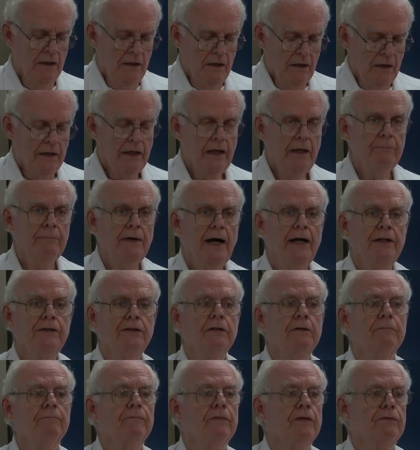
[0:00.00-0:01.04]
And I
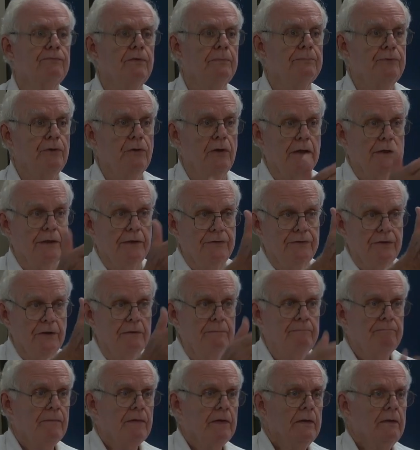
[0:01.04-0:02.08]
imagine from talking to
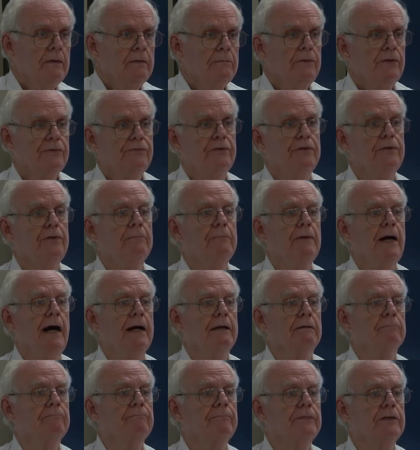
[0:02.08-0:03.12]
Mr.
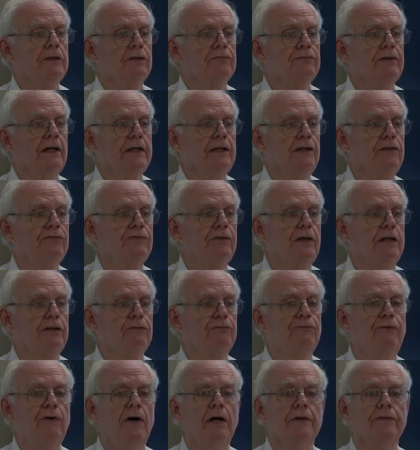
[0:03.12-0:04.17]
DeMott, just like he said,
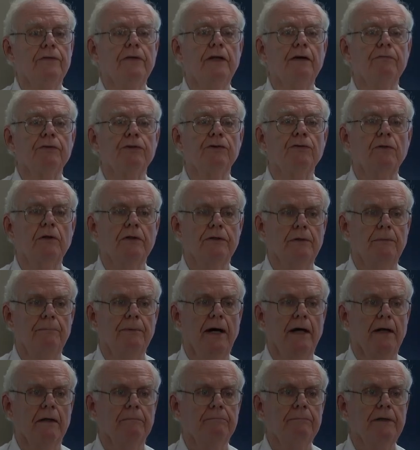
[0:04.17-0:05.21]
his father never talked
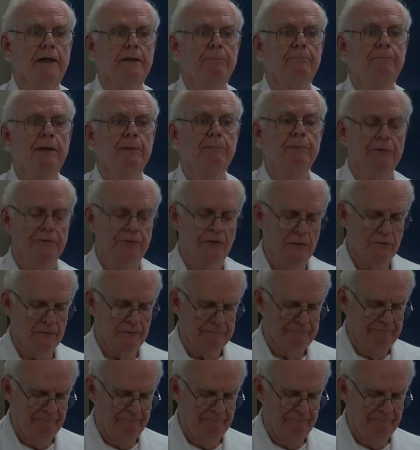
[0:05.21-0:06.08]
about it. Many people don't.